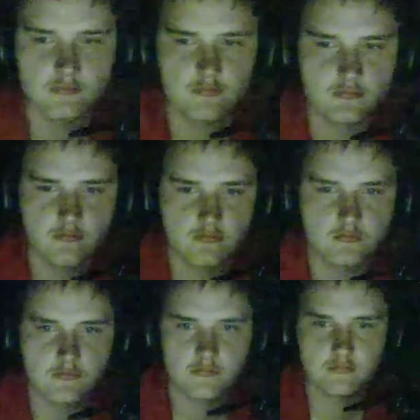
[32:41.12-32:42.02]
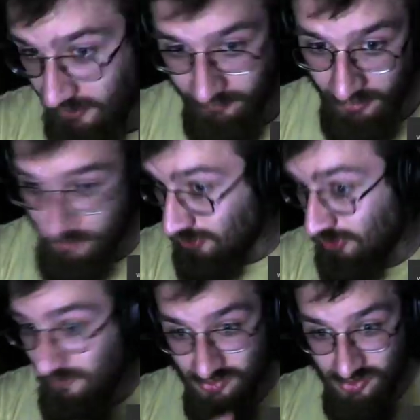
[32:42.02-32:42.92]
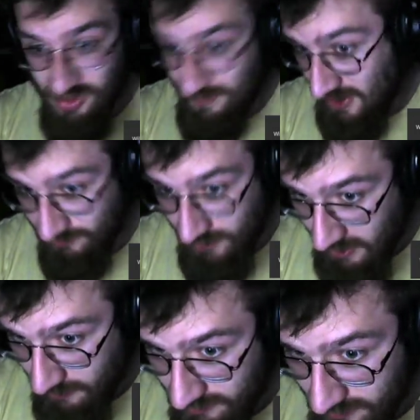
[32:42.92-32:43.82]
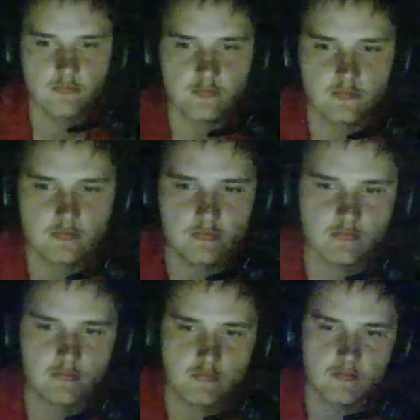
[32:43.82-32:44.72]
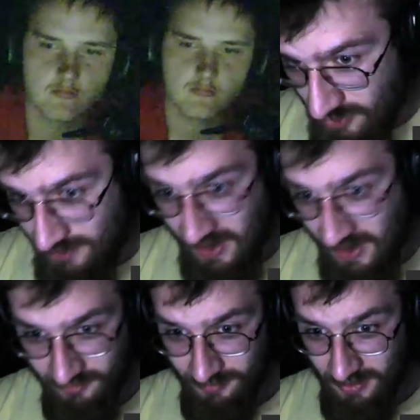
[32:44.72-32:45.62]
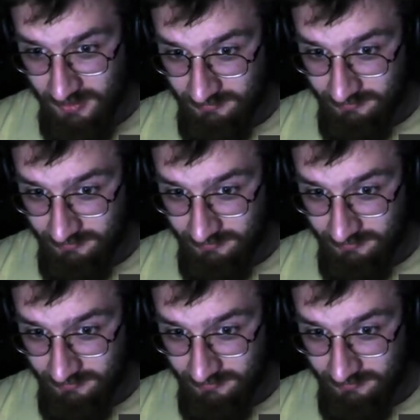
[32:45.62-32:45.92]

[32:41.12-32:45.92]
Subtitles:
can go with a cheap processor. You can go for cheap ass RAM. Don't go for a cheap power supply.